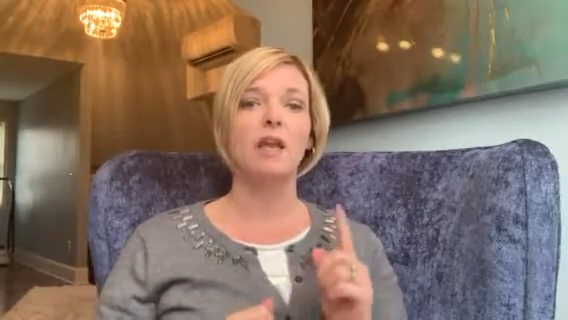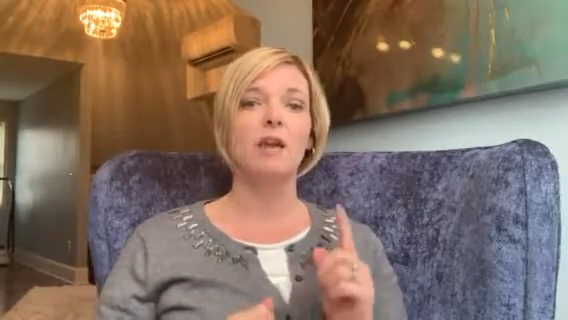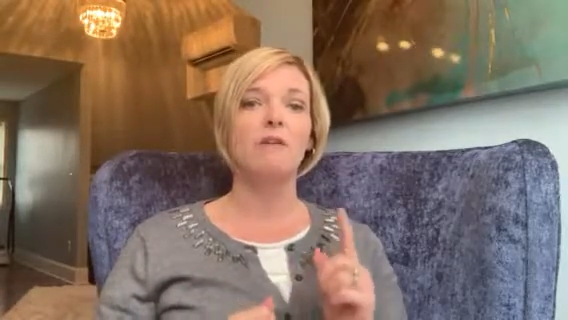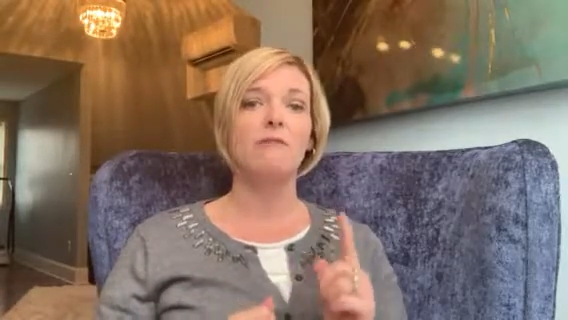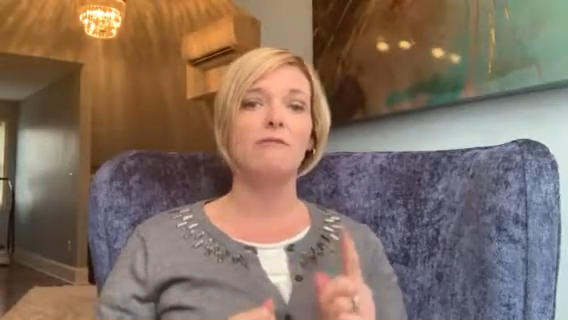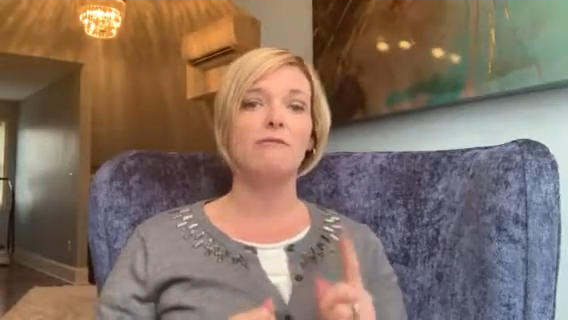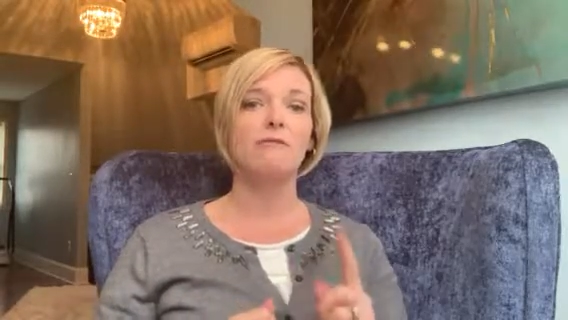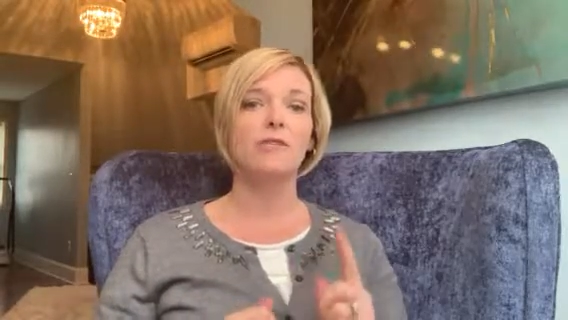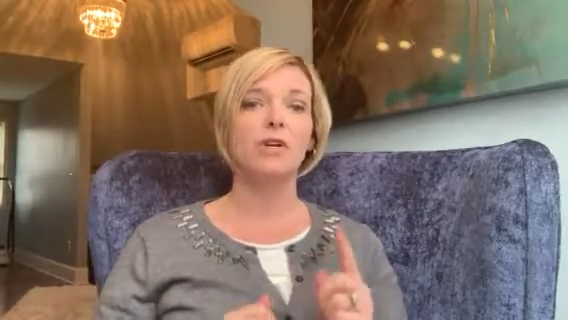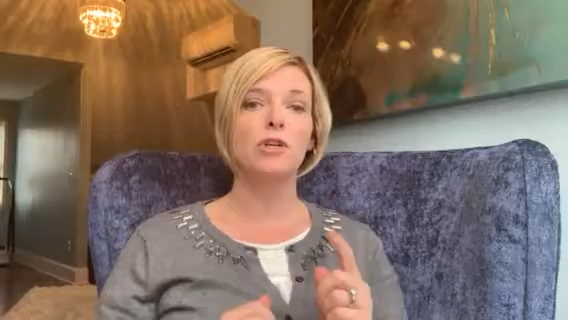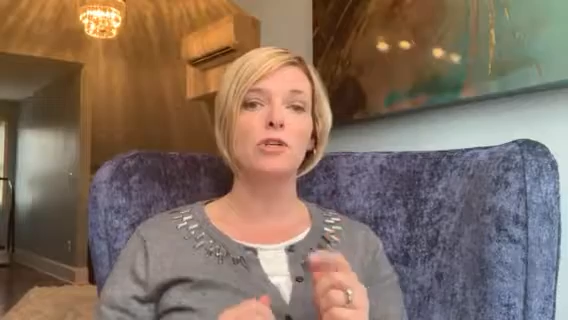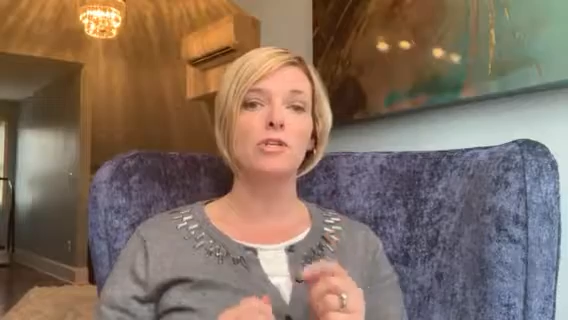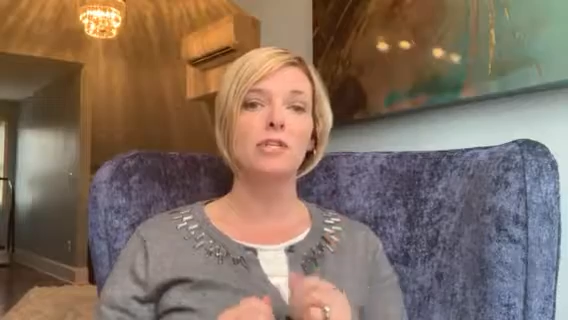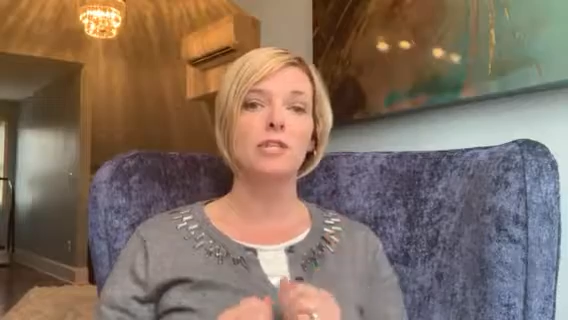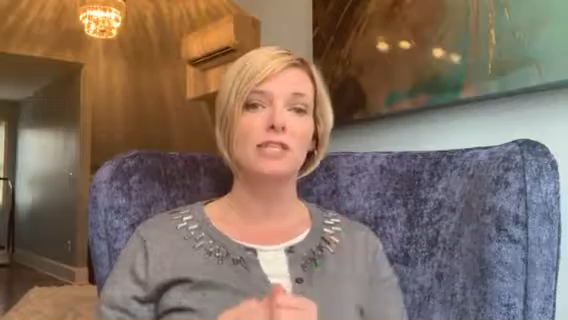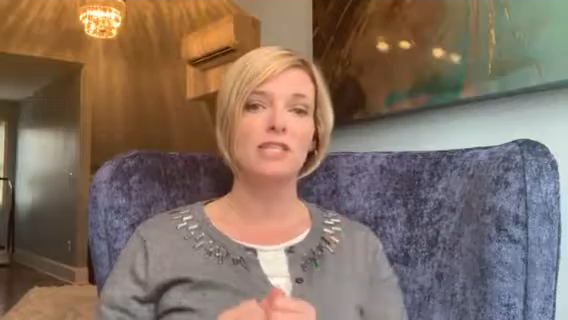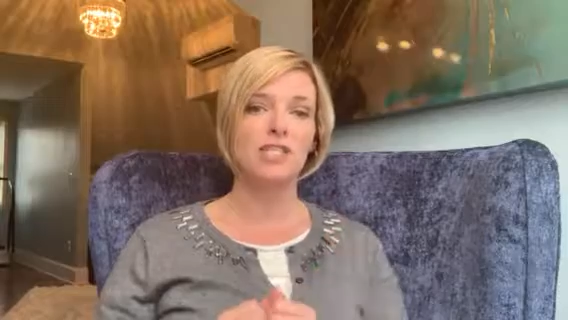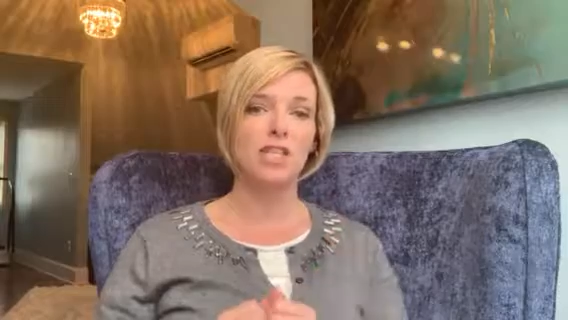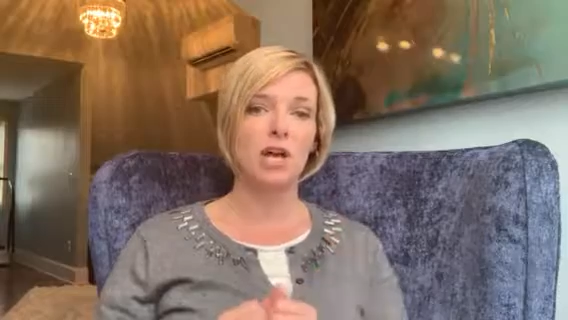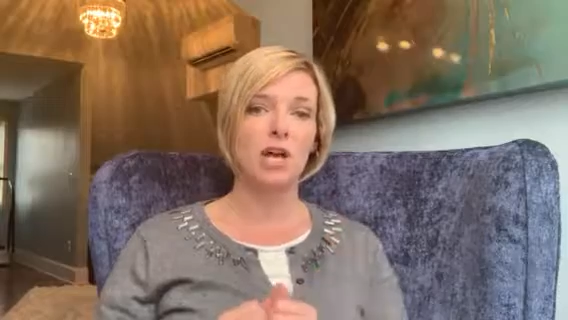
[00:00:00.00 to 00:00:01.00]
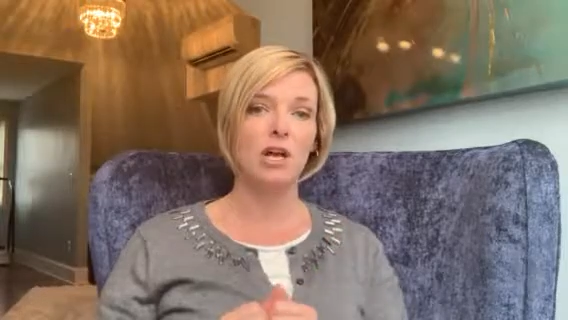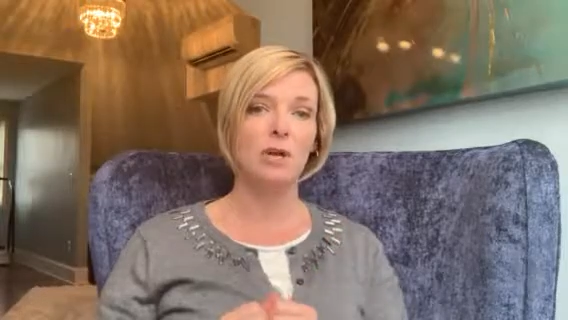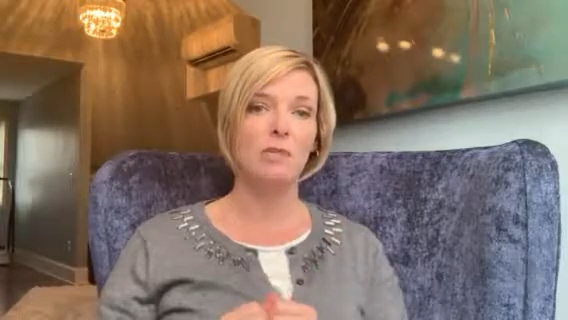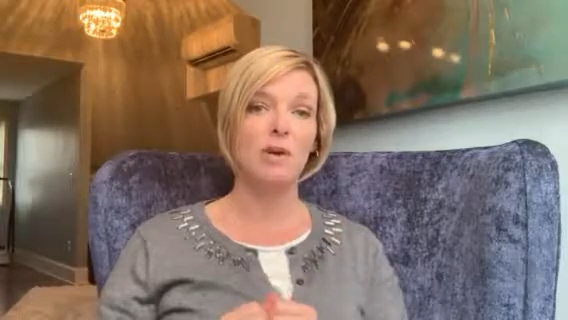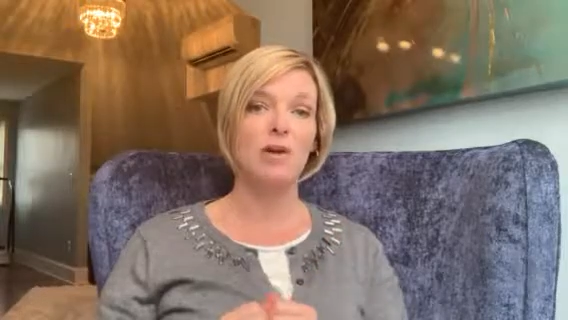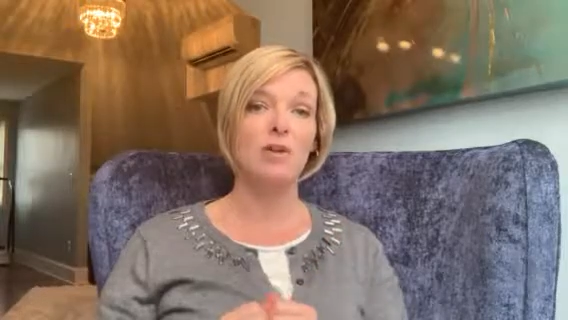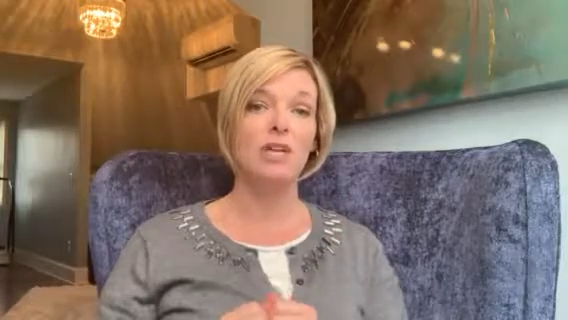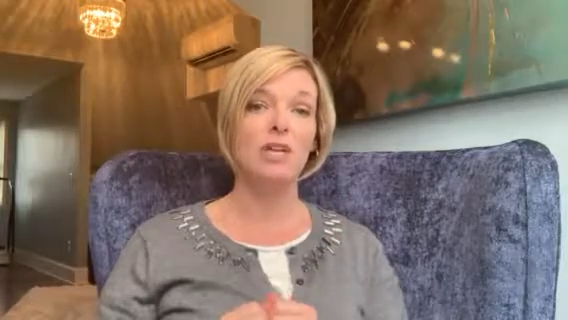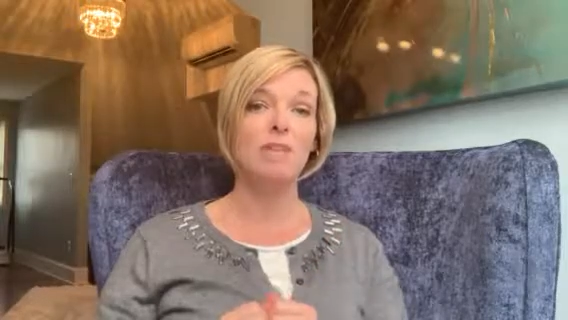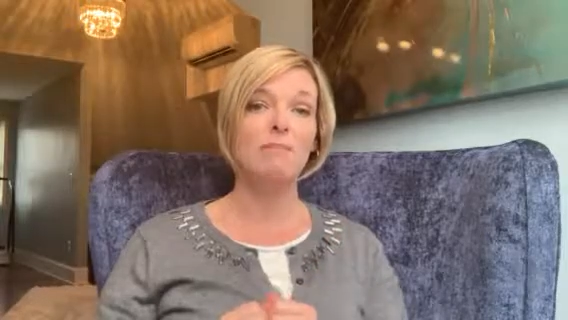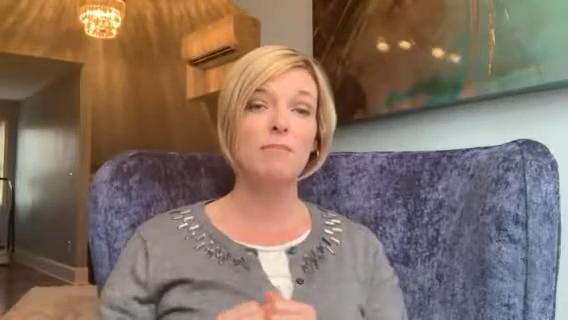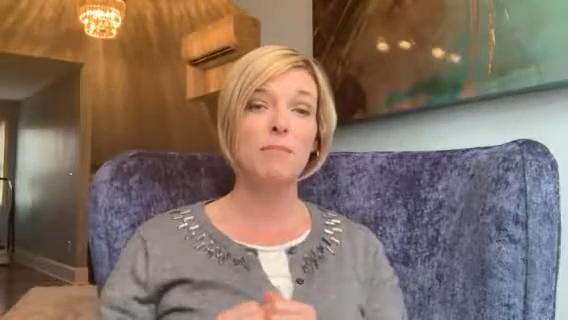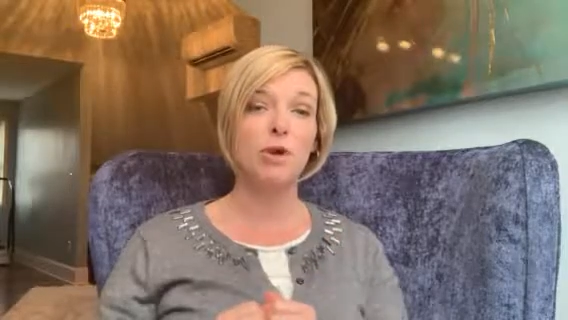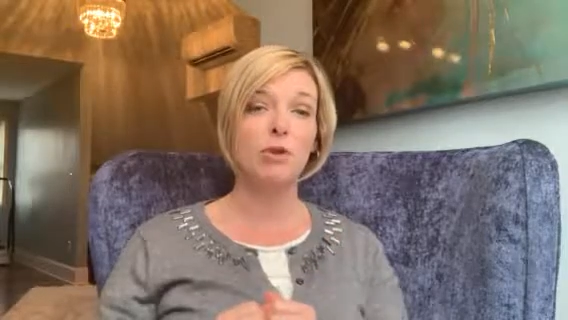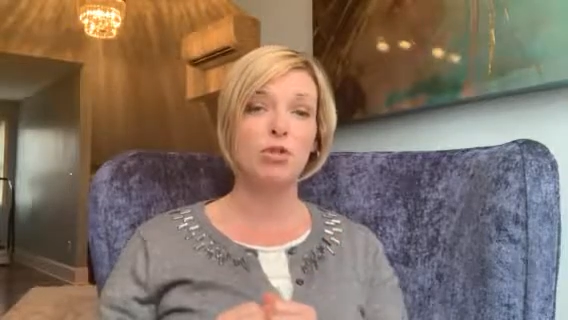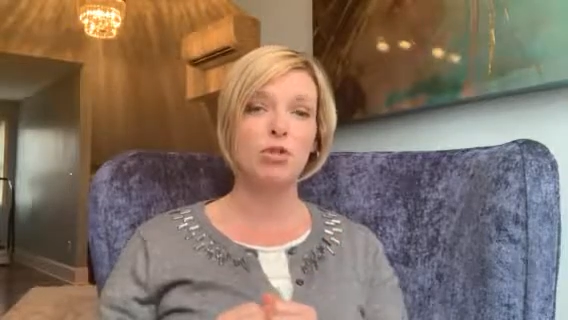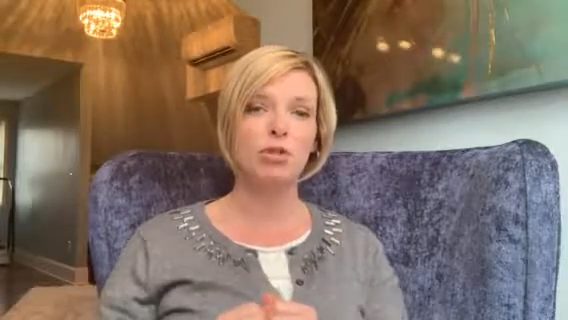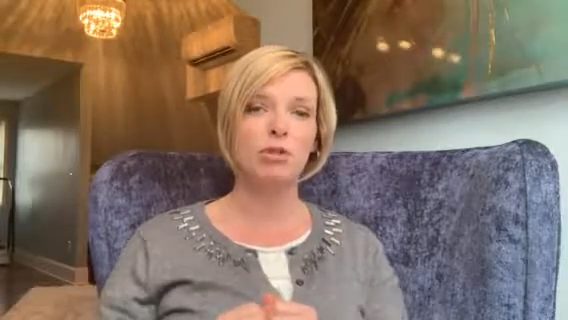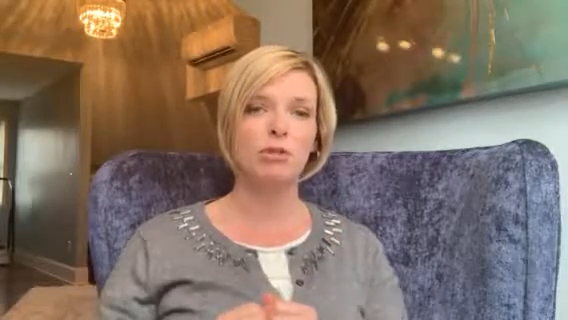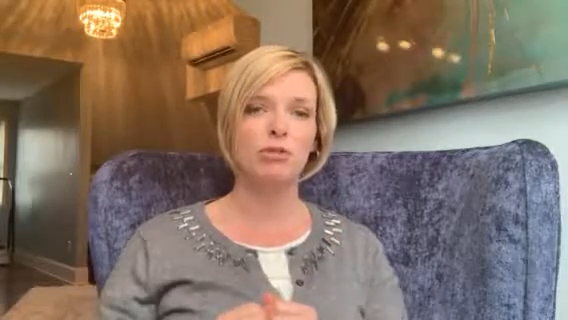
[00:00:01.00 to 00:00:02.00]
First, let's talk about
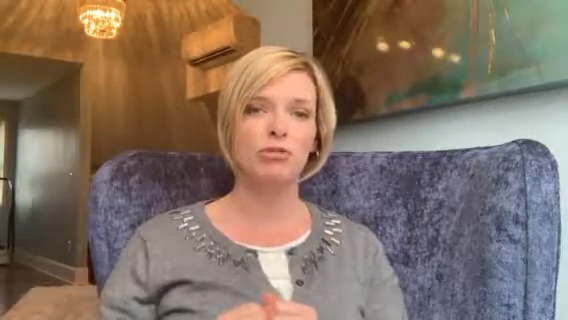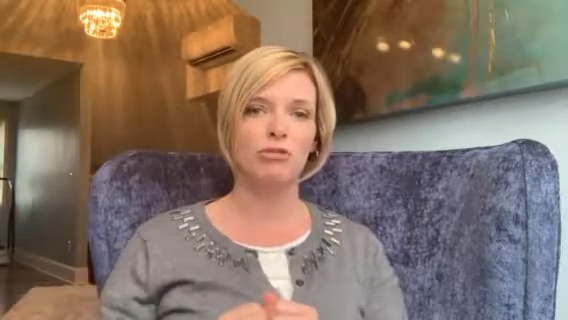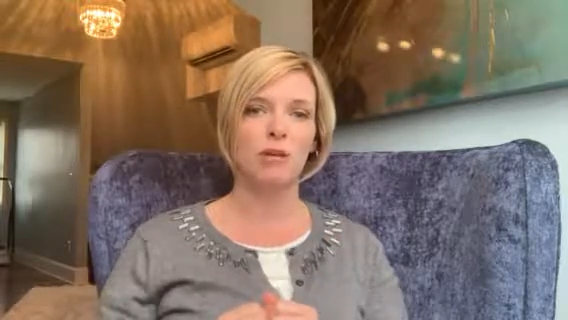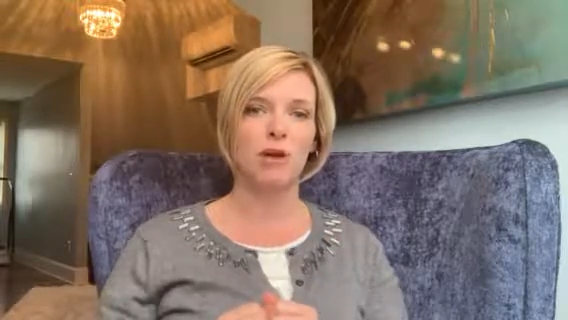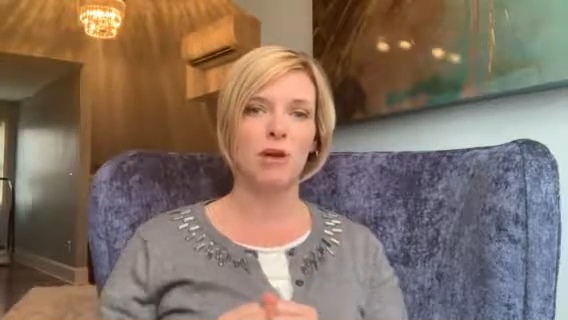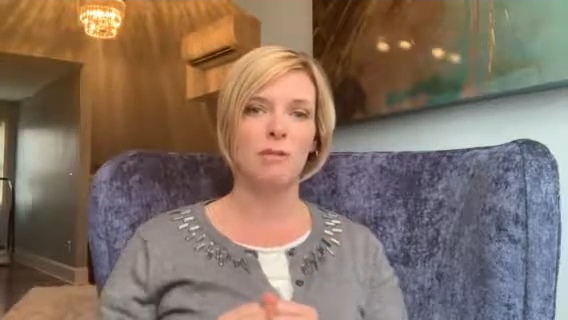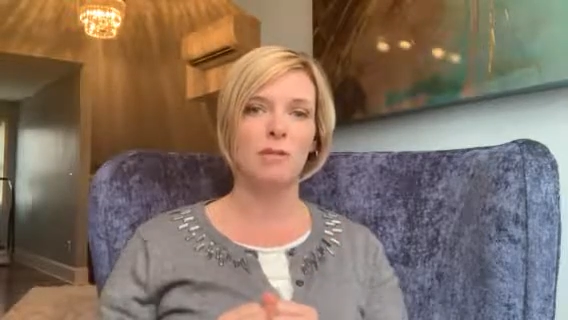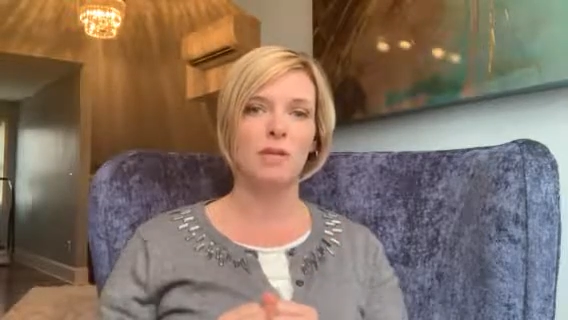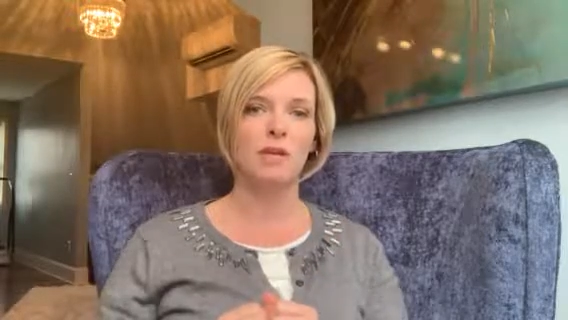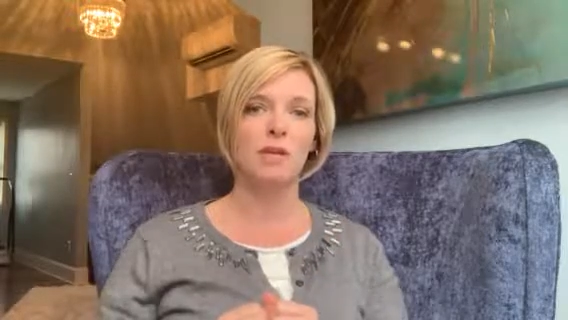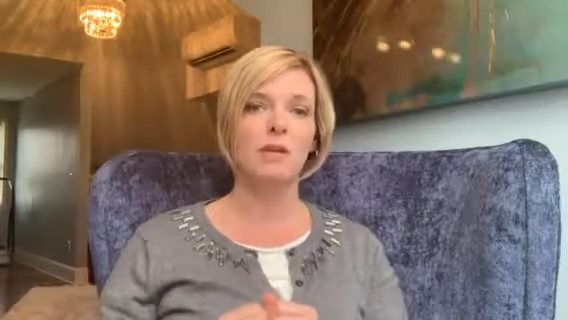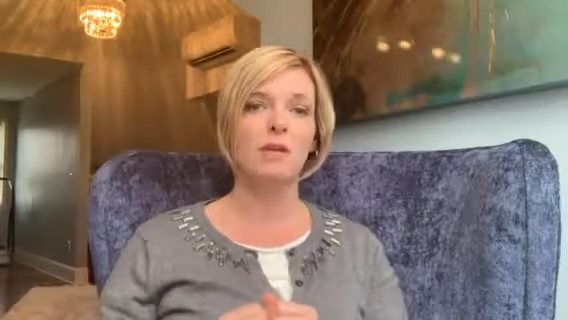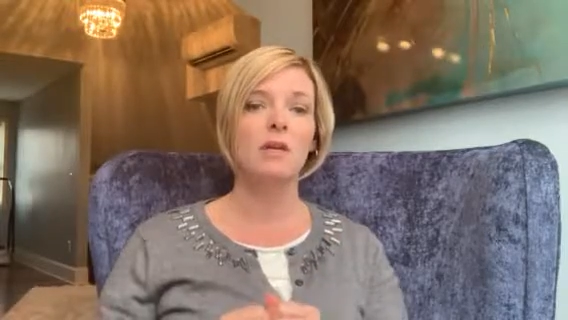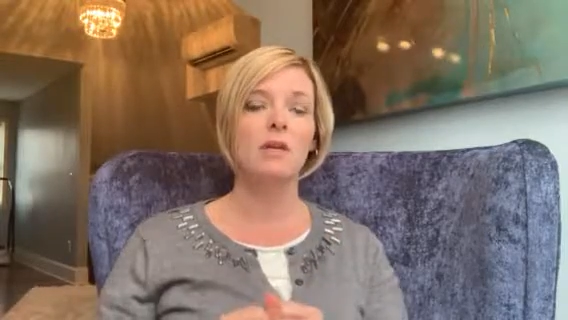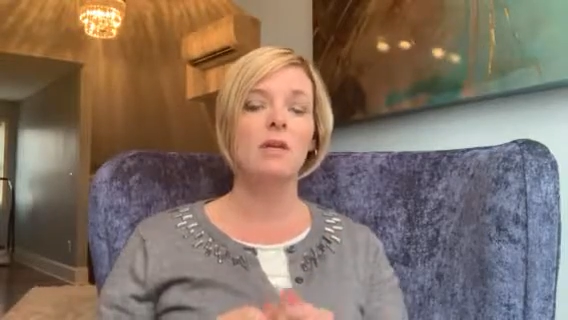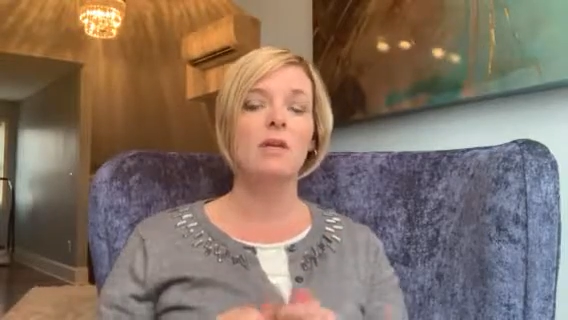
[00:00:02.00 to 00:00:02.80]
emotional trauma.